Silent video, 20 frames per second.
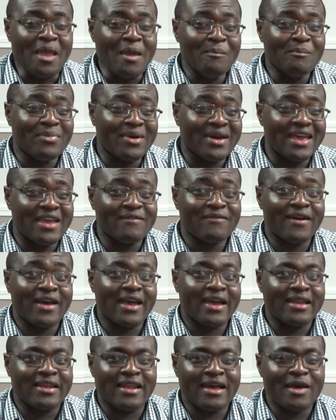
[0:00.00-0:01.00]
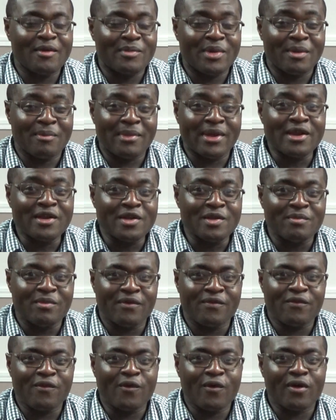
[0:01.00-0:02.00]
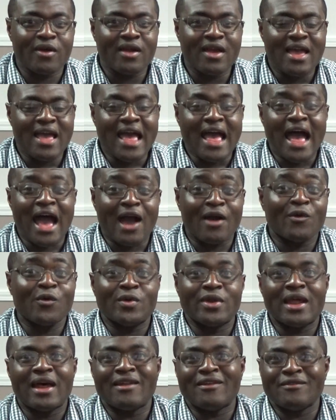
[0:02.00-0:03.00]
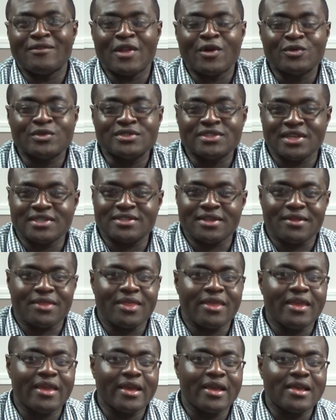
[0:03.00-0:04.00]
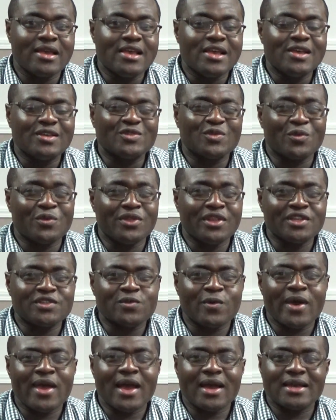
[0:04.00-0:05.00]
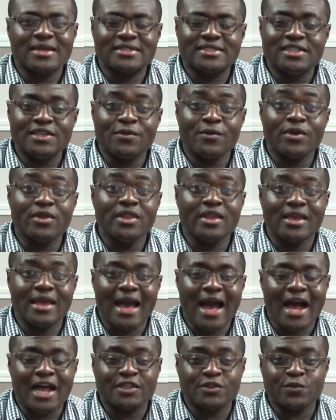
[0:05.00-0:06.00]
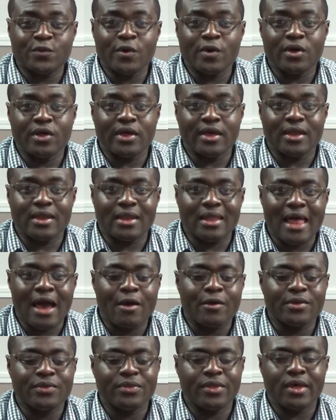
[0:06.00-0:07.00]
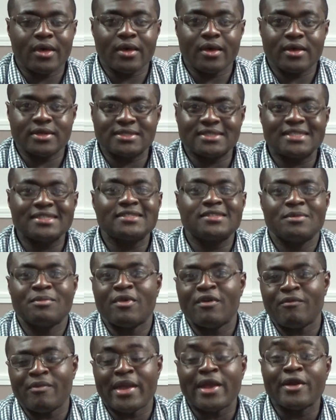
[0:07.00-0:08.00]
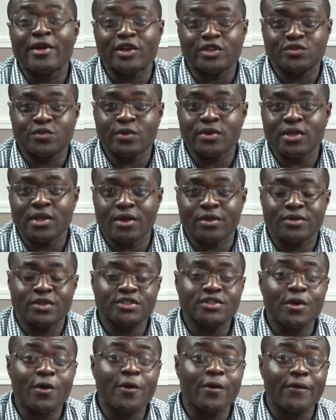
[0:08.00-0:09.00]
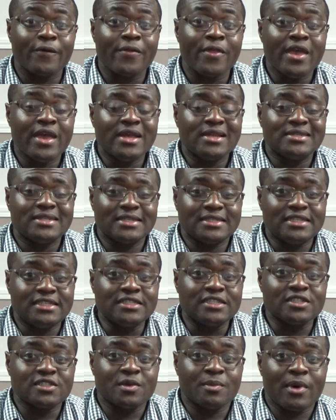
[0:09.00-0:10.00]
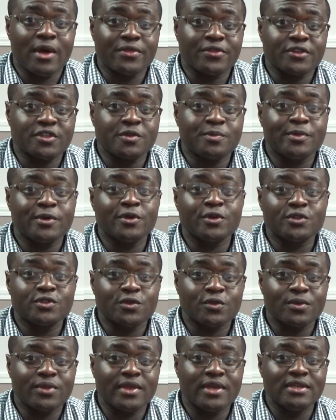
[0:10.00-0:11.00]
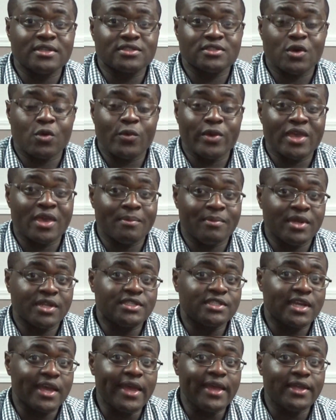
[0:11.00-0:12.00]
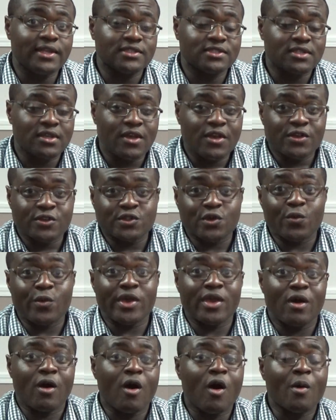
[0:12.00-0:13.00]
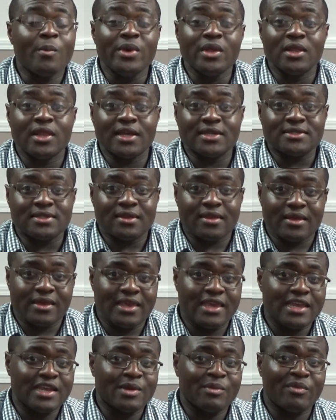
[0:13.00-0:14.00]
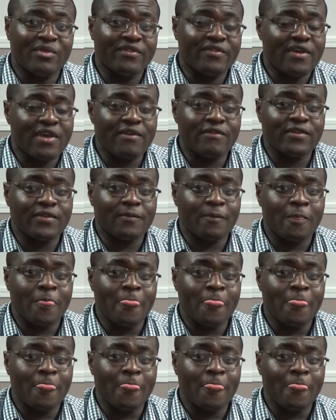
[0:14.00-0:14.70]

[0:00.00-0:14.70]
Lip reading: But if I had not been married before, I would not have known such a thing. So in this way, I can see really God's will and allowing the system of marriage really on this earth to teach us about the spiritual things so we can be changed, so we can all be led to the kingdom of heaven.